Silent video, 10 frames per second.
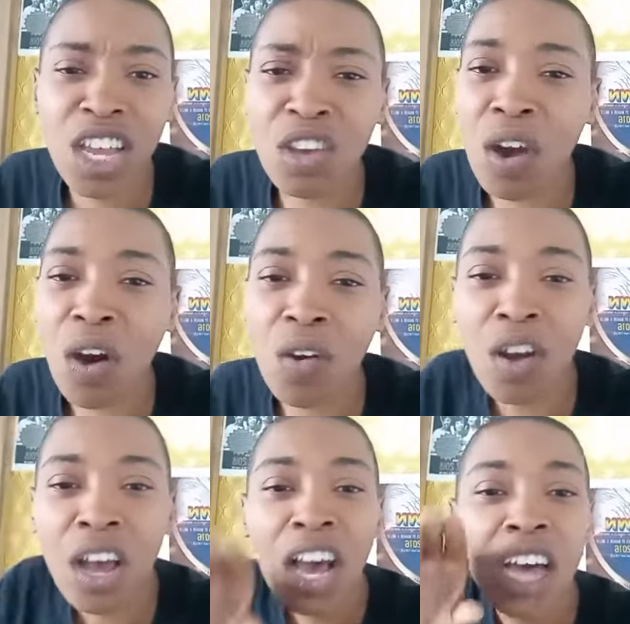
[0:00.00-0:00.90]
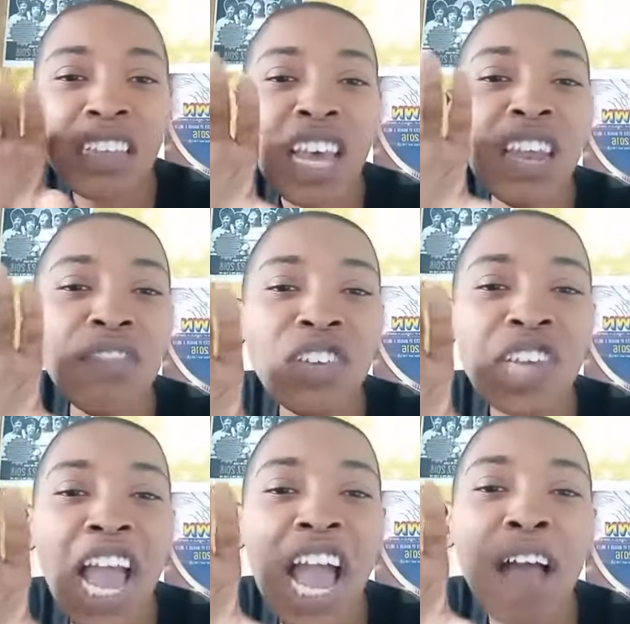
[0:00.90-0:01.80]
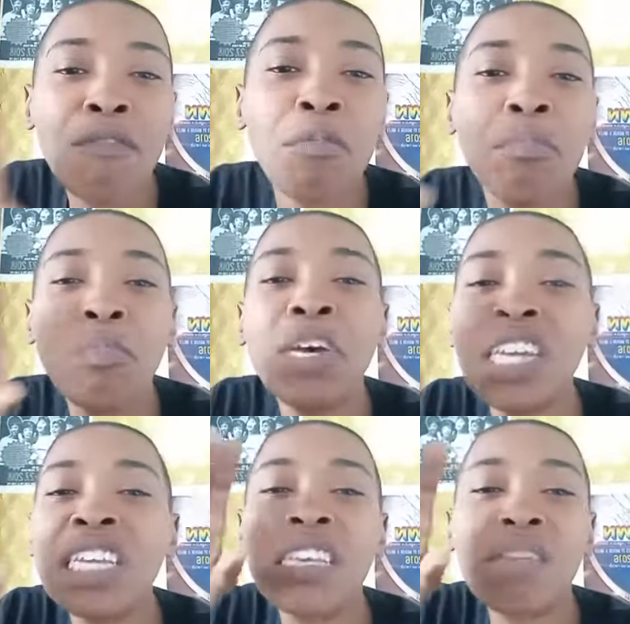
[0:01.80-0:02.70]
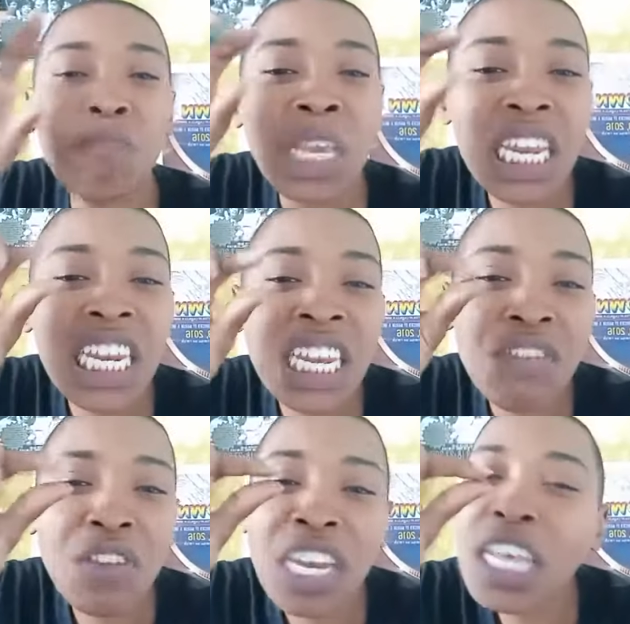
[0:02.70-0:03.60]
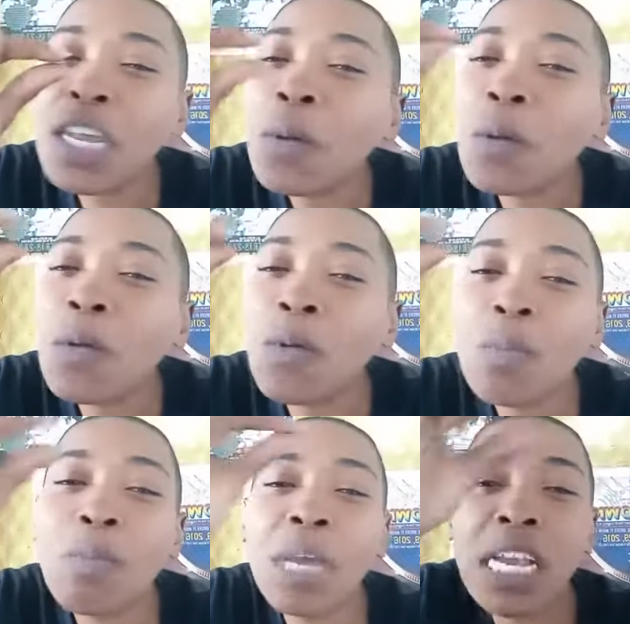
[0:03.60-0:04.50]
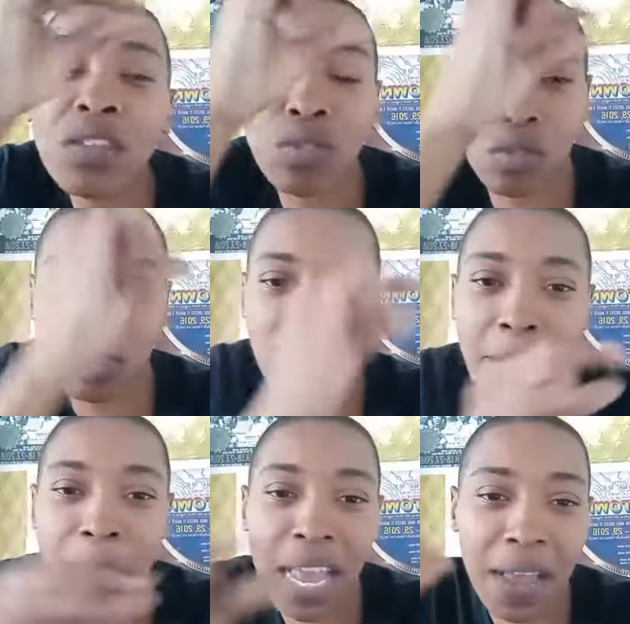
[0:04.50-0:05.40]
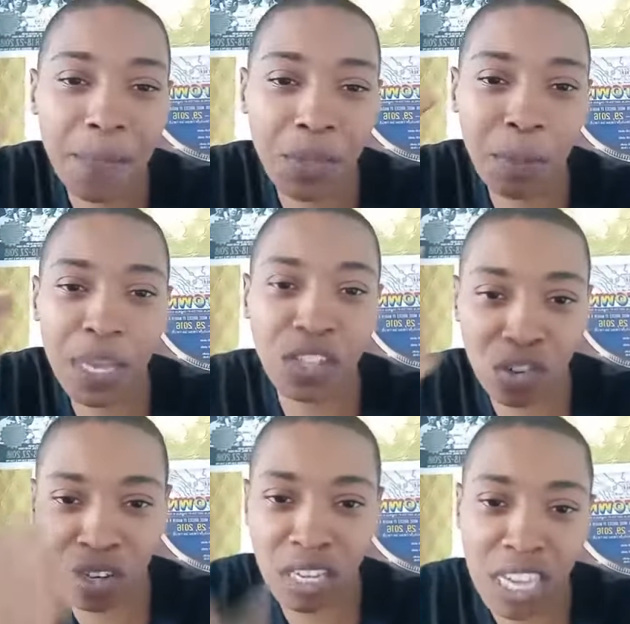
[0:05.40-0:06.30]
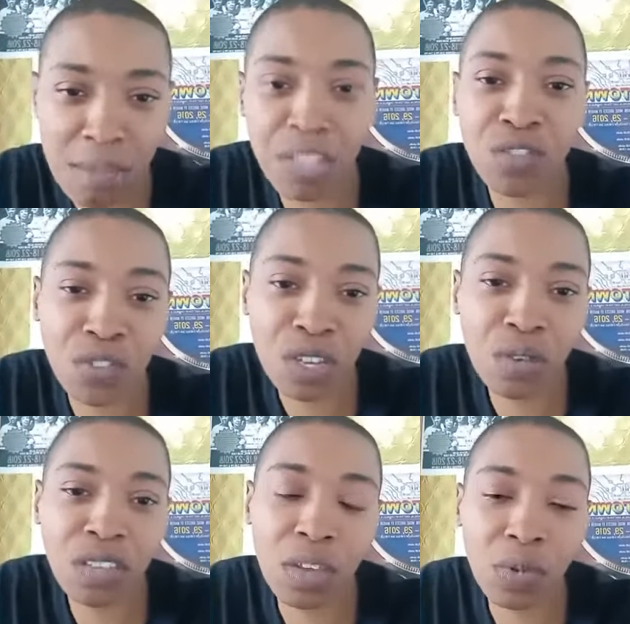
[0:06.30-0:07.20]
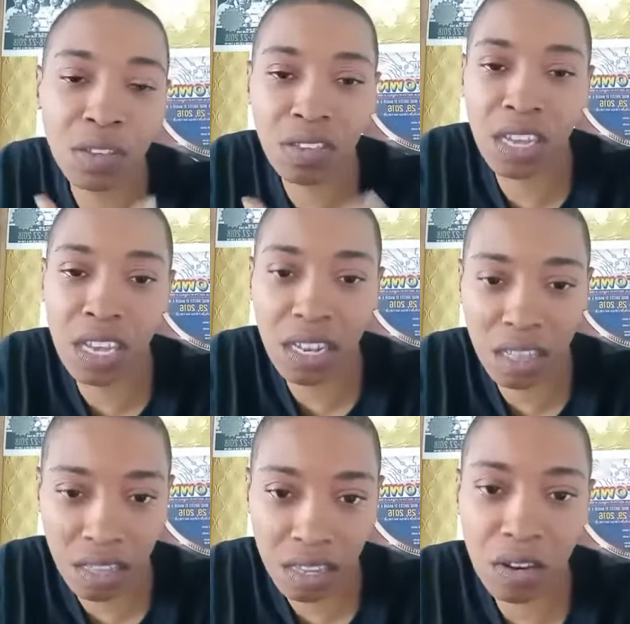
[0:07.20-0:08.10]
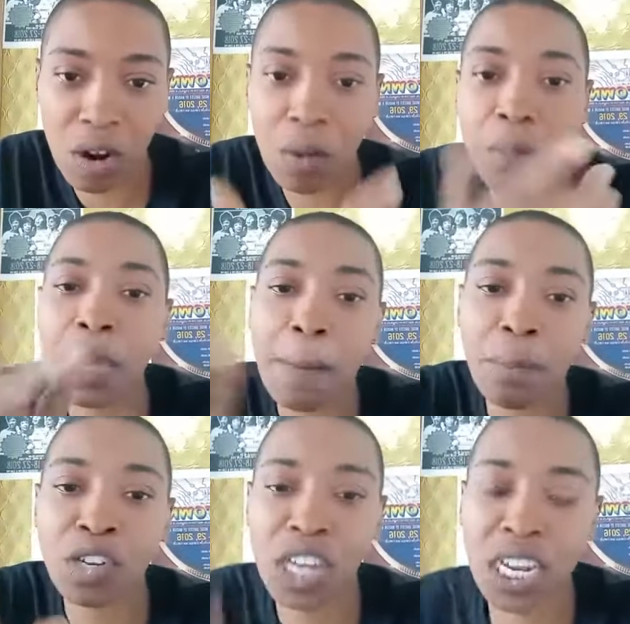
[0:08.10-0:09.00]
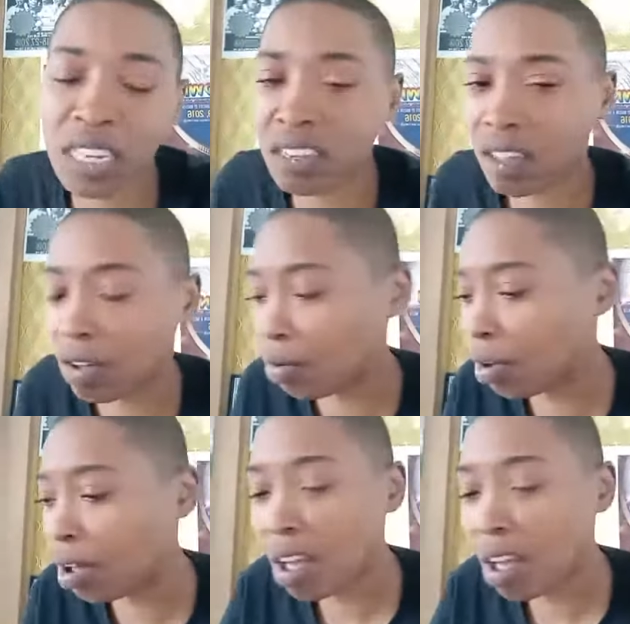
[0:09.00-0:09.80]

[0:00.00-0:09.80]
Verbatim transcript: You know, a television have millions and many different little pixels that make up the picture, the image for you to see what's you know being projected to you.